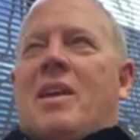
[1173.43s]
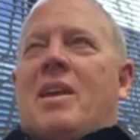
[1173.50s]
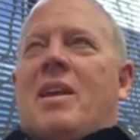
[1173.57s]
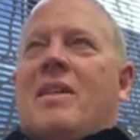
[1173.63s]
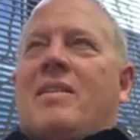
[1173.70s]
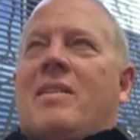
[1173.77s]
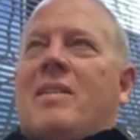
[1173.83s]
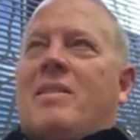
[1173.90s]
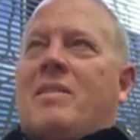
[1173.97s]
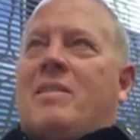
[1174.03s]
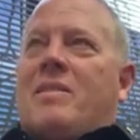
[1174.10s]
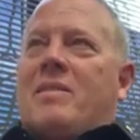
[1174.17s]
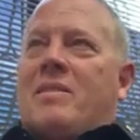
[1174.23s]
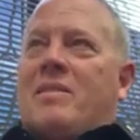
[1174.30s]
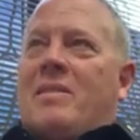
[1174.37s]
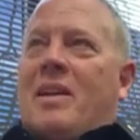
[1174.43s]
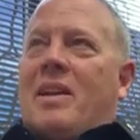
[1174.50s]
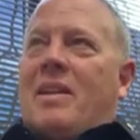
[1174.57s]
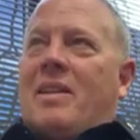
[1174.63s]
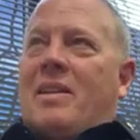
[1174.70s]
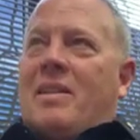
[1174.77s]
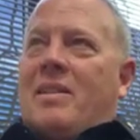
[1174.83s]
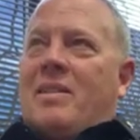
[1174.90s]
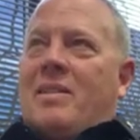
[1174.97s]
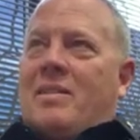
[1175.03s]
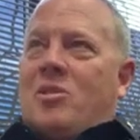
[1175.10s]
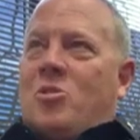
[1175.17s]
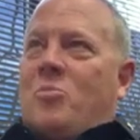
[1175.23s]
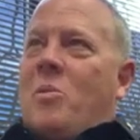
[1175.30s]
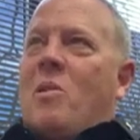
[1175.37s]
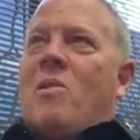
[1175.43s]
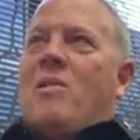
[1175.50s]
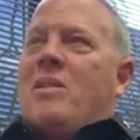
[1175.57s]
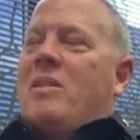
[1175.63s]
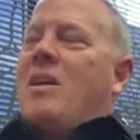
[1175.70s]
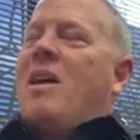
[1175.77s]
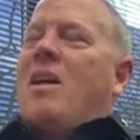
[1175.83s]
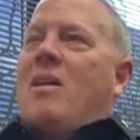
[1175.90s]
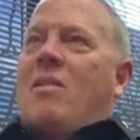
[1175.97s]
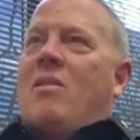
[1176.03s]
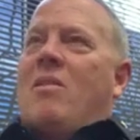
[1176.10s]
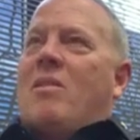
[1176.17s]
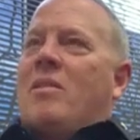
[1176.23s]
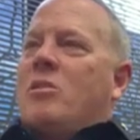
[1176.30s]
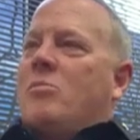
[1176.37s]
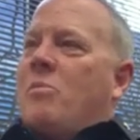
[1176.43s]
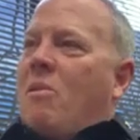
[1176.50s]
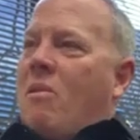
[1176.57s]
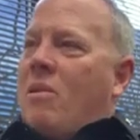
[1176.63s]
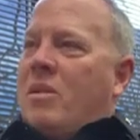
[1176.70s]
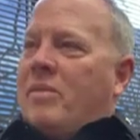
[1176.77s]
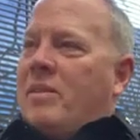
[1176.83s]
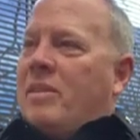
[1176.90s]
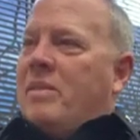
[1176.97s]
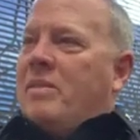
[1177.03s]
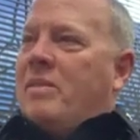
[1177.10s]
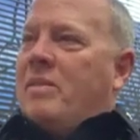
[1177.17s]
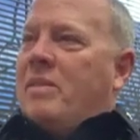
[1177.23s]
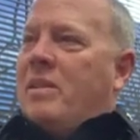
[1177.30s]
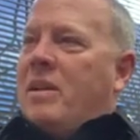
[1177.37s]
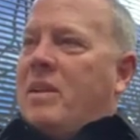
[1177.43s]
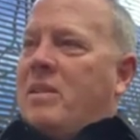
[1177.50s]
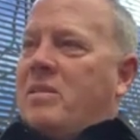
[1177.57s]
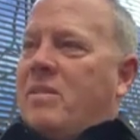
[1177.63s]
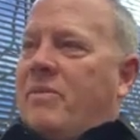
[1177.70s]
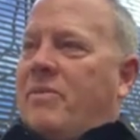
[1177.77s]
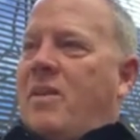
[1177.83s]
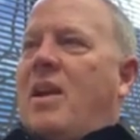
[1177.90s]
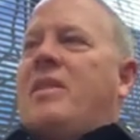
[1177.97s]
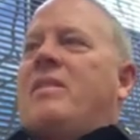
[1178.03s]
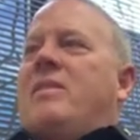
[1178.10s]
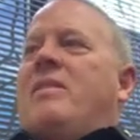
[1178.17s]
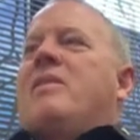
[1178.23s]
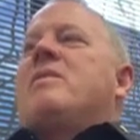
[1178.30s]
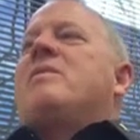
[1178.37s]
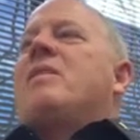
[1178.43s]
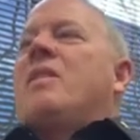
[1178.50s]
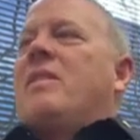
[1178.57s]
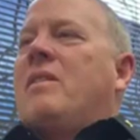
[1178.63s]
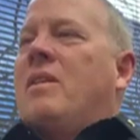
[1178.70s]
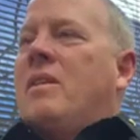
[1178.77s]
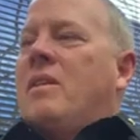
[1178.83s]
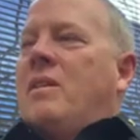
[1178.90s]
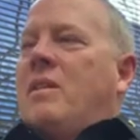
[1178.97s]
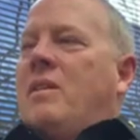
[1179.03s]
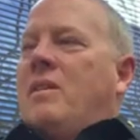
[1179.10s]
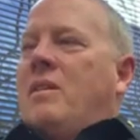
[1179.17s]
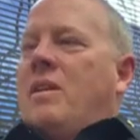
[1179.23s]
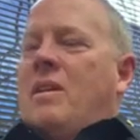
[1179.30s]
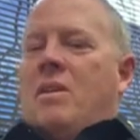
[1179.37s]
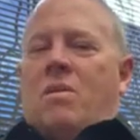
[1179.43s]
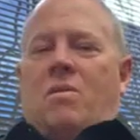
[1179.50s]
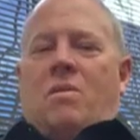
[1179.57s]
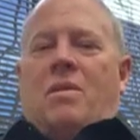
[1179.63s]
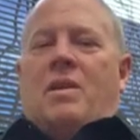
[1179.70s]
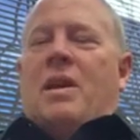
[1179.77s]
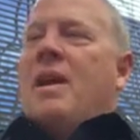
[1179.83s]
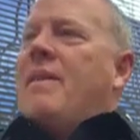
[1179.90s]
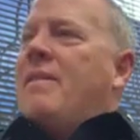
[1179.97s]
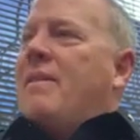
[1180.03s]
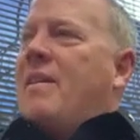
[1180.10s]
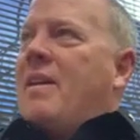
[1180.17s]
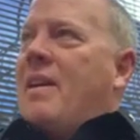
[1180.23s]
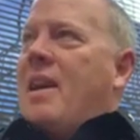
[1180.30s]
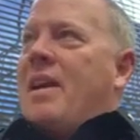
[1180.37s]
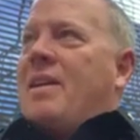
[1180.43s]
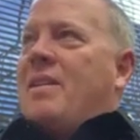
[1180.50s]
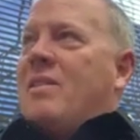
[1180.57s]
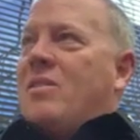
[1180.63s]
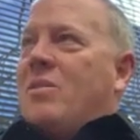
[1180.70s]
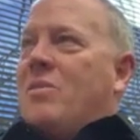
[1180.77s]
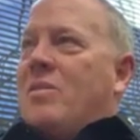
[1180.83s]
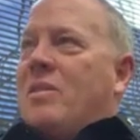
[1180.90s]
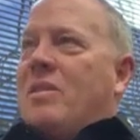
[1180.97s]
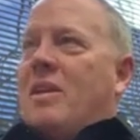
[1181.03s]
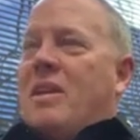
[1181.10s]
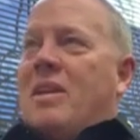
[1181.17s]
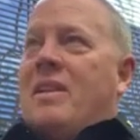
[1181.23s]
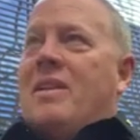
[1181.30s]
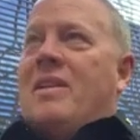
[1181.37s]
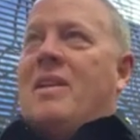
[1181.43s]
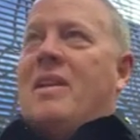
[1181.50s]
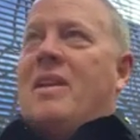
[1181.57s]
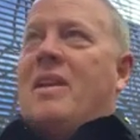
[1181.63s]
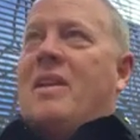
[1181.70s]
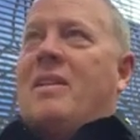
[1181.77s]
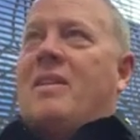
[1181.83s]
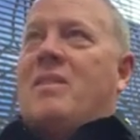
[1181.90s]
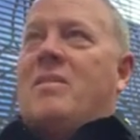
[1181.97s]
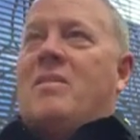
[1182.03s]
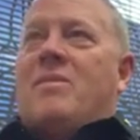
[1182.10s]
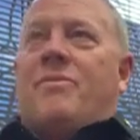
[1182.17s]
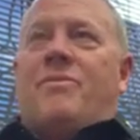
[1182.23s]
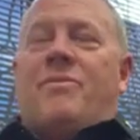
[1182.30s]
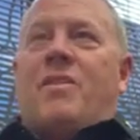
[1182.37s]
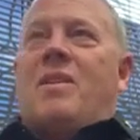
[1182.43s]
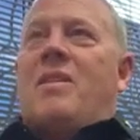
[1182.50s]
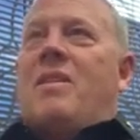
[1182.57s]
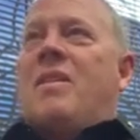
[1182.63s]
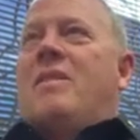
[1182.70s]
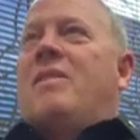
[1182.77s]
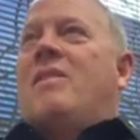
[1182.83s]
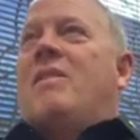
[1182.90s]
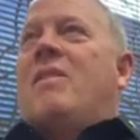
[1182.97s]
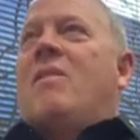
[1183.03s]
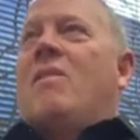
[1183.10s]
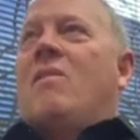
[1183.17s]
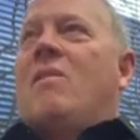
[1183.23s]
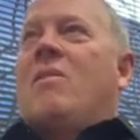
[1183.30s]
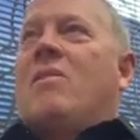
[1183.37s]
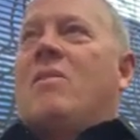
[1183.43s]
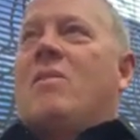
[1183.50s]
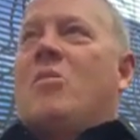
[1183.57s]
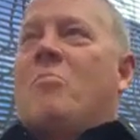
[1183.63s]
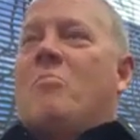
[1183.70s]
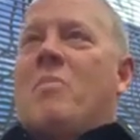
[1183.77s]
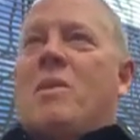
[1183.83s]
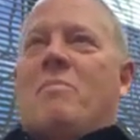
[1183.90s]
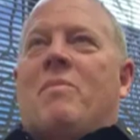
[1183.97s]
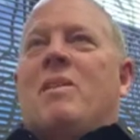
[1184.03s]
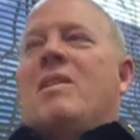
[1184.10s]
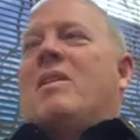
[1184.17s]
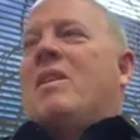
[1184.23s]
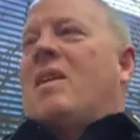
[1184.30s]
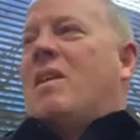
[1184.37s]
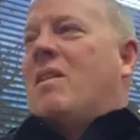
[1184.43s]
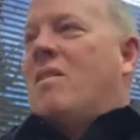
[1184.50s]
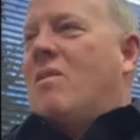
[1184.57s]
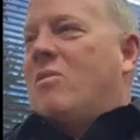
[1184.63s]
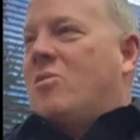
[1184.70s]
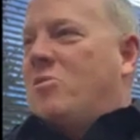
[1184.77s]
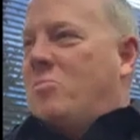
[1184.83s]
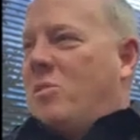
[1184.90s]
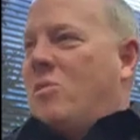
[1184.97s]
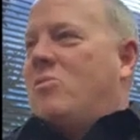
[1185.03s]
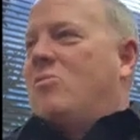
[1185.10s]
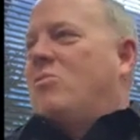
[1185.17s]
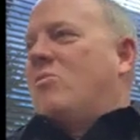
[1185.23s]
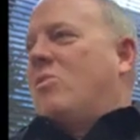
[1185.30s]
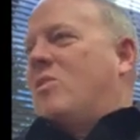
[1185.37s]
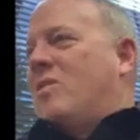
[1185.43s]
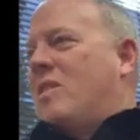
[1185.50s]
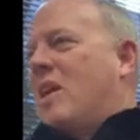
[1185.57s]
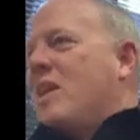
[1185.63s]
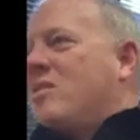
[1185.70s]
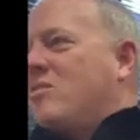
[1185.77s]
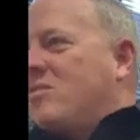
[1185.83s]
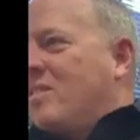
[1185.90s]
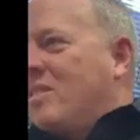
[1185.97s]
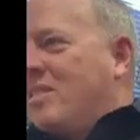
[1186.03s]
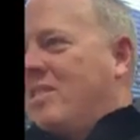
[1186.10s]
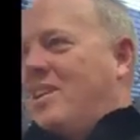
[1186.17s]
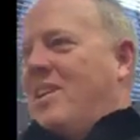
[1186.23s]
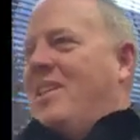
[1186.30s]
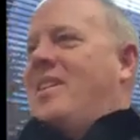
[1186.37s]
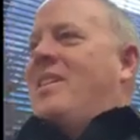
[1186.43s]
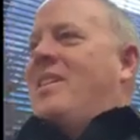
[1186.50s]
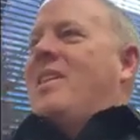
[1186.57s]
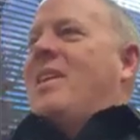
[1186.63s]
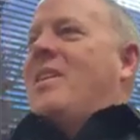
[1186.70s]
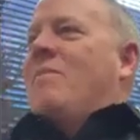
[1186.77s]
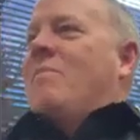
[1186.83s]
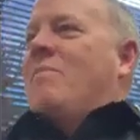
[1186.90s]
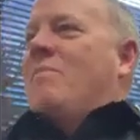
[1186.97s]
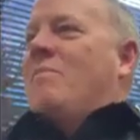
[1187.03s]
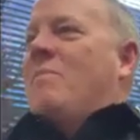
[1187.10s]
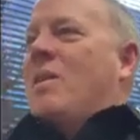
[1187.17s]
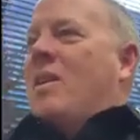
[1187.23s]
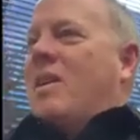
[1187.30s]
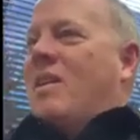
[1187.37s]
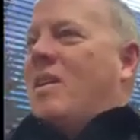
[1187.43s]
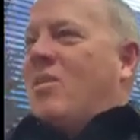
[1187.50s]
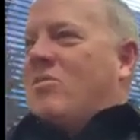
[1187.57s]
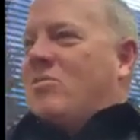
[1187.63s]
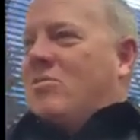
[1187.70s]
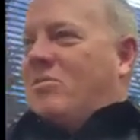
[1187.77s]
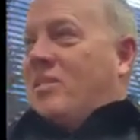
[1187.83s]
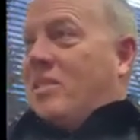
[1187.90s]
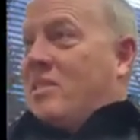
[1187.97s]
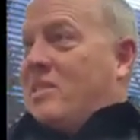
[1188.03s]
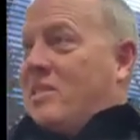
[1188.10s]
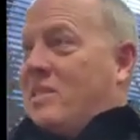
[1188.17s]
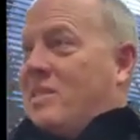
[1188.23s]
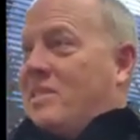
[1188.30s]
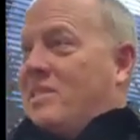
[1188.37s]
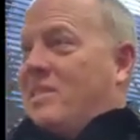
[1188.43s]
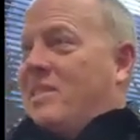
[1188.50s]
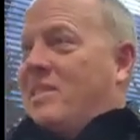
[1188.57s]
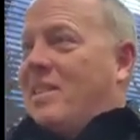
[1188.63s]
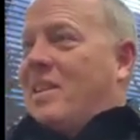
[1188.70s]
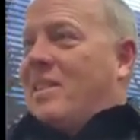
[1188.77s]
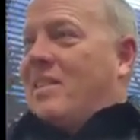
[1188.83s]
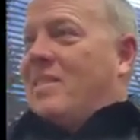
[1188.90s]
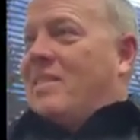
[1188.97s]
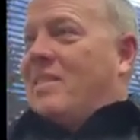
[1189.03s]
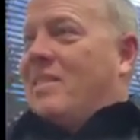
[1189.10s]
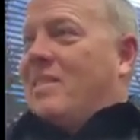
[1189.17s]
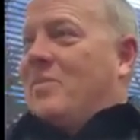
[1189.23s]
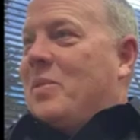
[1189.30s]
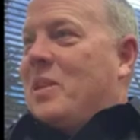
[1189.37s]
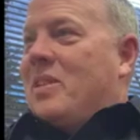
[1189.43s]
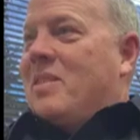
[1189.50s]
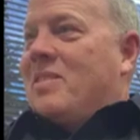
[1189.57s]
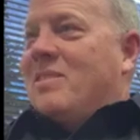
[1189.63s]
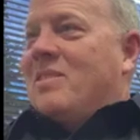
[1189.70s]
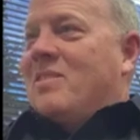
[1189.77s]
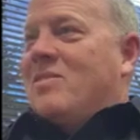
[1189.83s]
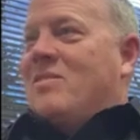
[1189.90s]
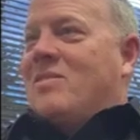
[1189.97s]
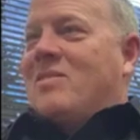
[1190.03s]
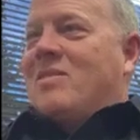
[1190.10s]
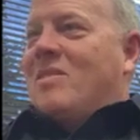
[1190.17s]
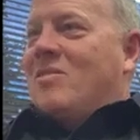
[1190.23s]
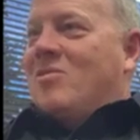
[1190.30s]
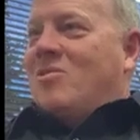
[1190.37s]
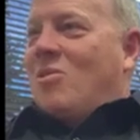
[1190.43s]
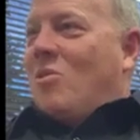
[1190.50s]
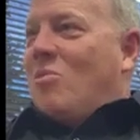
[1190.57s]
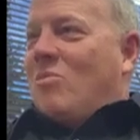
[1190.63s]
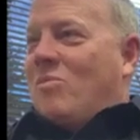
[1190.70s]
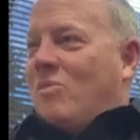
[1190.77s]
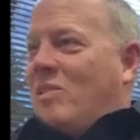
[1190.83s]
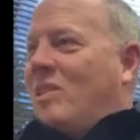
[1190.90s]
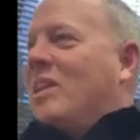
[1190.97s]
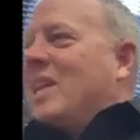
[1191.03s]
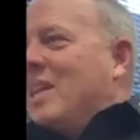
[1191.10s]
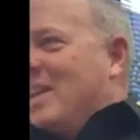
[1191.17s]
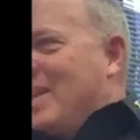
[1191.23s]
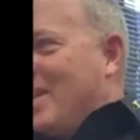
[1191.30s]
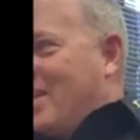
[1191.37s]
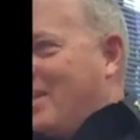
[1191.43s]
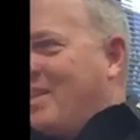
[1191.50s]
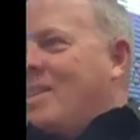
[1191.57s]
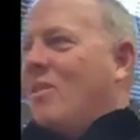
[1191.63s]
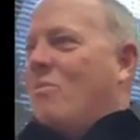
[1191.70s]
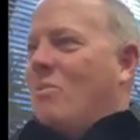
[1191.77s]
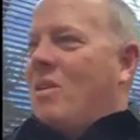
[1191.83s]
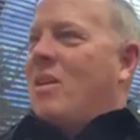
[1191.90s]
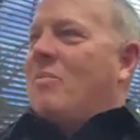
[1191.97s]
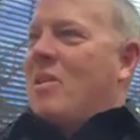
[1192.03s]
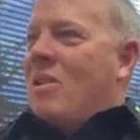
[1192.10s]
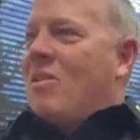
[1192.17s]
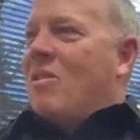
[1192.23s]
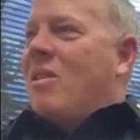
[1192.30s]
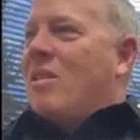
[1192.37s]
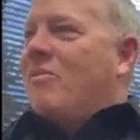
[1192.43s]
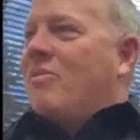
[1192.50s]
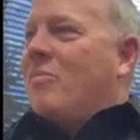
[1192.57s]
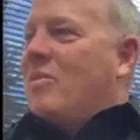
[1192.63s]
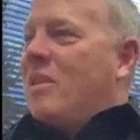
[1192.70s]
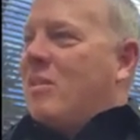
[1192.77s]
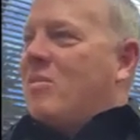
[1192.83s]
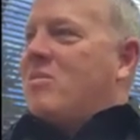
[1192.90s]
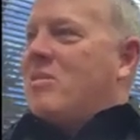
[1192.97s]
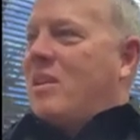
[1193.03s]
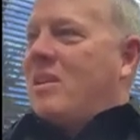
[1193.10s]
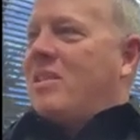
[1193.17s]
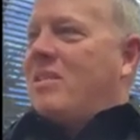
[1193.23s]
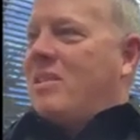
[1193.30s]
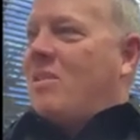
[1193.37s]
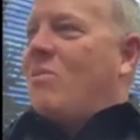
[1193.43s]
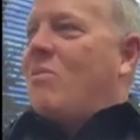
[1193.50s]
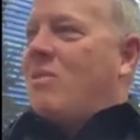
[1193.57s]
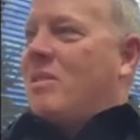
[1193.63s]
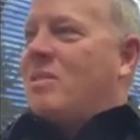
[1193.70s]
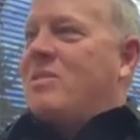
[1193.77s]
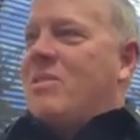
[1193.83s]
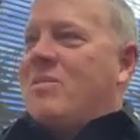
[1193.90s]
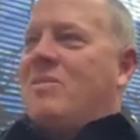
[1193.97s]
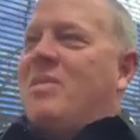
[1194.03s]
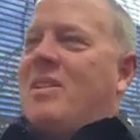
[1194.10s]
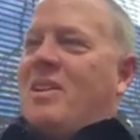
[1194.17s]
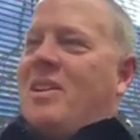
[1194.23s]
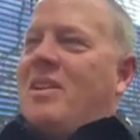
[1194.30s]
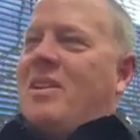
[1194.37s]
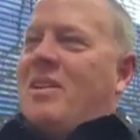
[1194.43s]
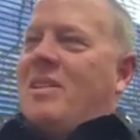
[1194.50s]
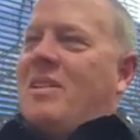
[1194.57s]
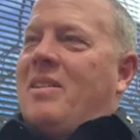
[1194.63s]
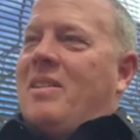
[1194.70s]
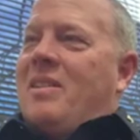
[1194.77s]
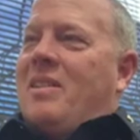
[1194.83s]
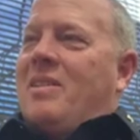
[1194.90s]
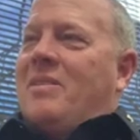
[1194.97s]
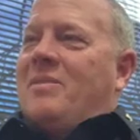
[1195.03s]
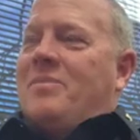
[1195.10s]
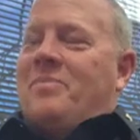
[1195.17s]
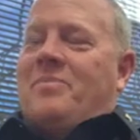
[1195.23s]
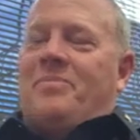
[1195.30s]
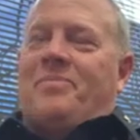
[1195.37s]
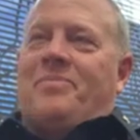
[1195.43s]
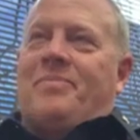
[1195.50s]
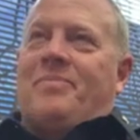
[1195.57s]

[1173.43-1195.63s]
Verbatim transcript: And I think the, that spirited dialogue is part of it. Yeah. And it's the fact that they say, you know, I can do it and, and I can defend our commitment and our spiritual connection. Right. But I can also listen and because there's there's total validity in yes. what I'm hearing from yeah. the other side of the yeah. coin. So yeah.